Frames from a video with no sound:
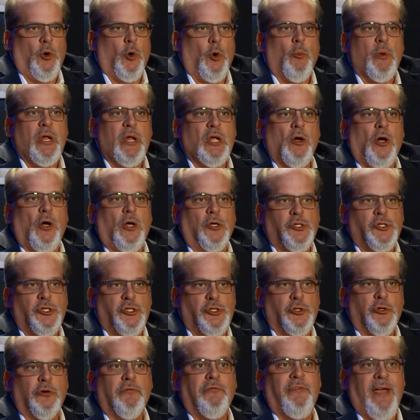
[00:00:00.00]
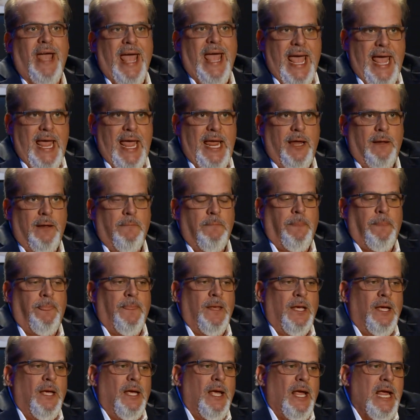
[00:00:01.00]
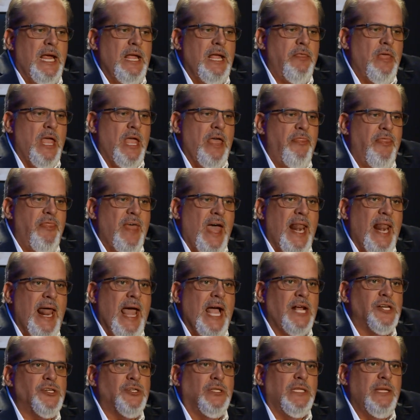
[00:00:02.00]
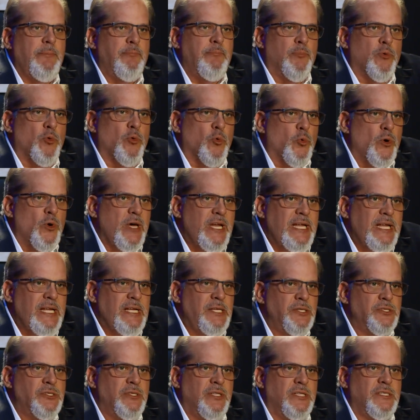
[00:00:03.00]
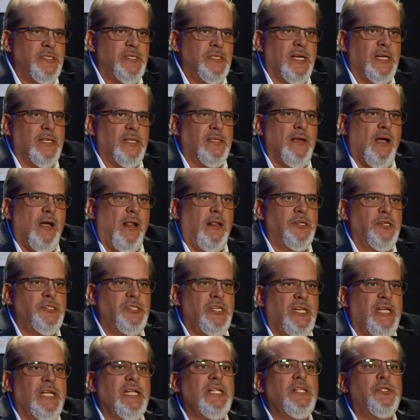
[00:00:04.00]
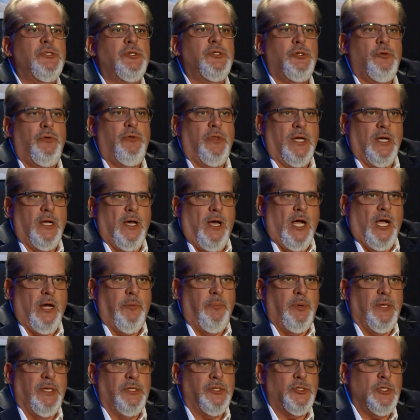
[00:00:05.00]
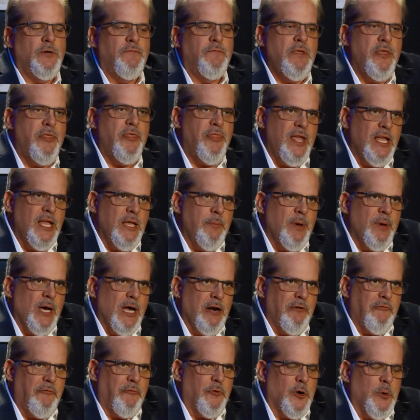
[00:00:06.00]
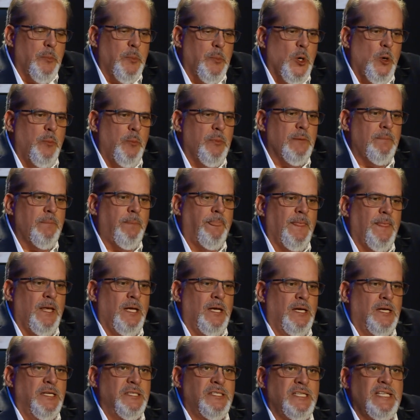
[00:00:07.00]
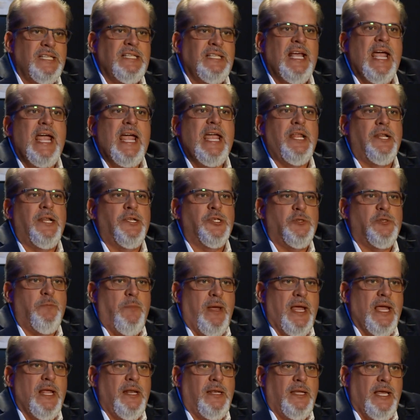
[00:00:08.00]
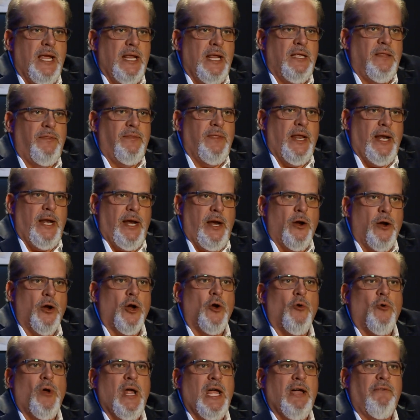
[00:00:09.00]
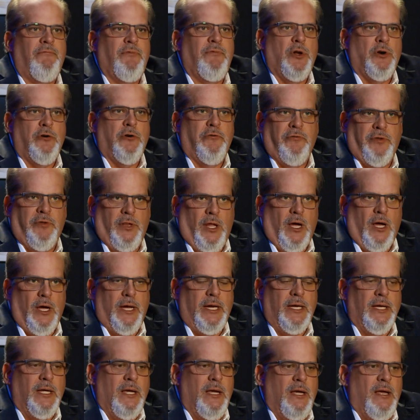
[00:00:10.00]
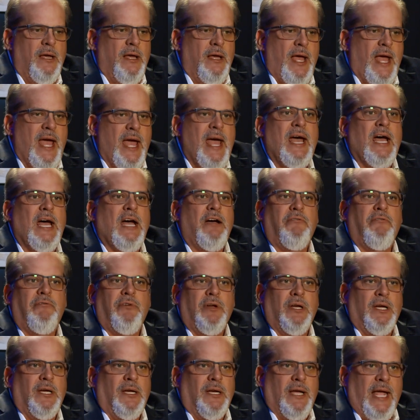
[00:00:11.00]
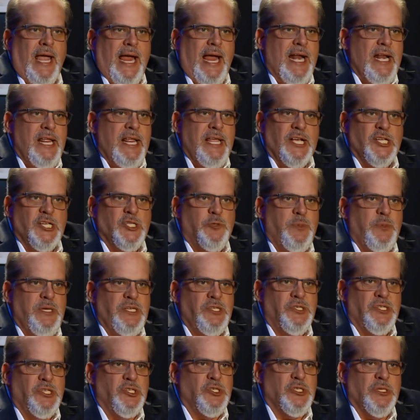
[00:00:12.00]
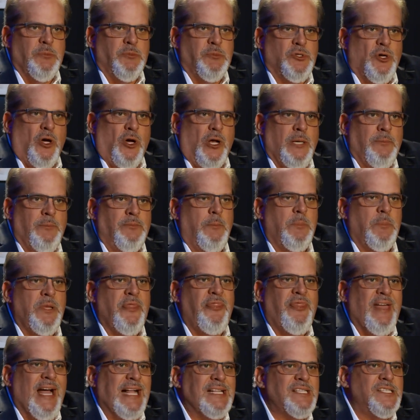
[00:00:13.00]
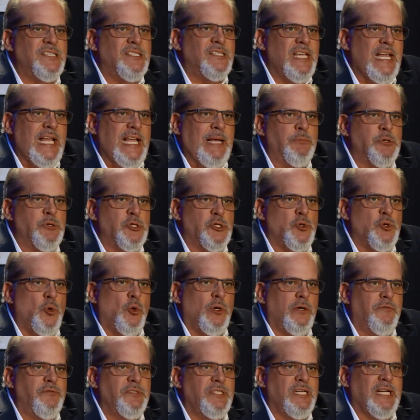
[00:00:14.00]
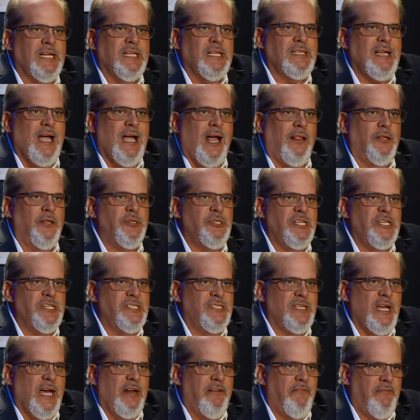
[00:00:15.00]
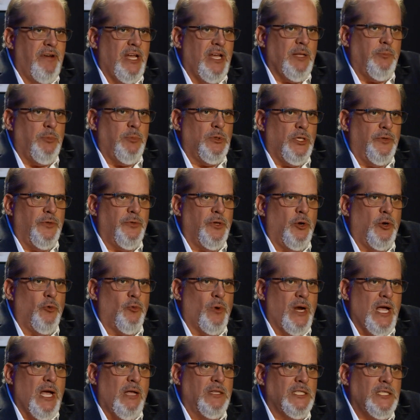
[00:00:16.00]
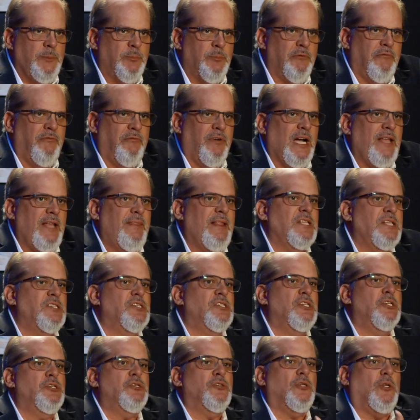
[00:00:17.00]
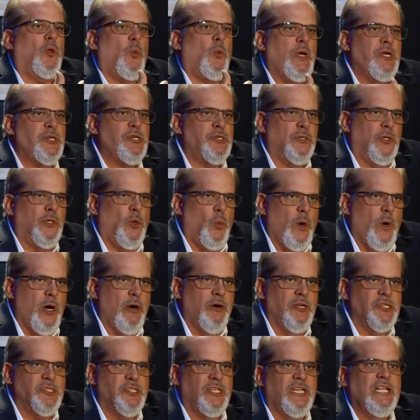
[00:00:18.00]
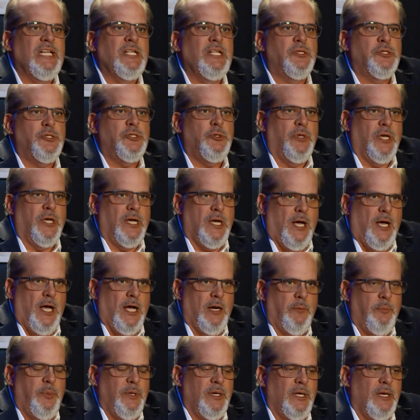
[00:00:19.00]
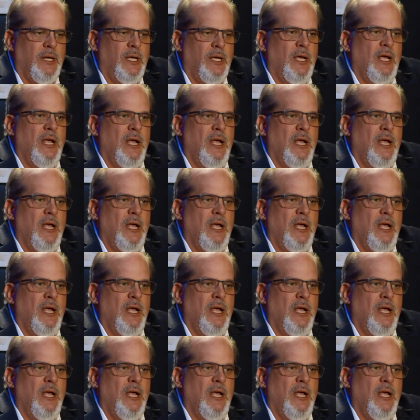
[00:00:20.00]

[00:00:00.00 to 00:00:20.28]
or we call SURF A and that actually brings the technology into the cockpit. So if you think about it for a moment, today it is mandated that aircraft that are flying have ADSB systems on them, but that same sort of technology is not available on the ground to provide that situational awareness into the cockpit.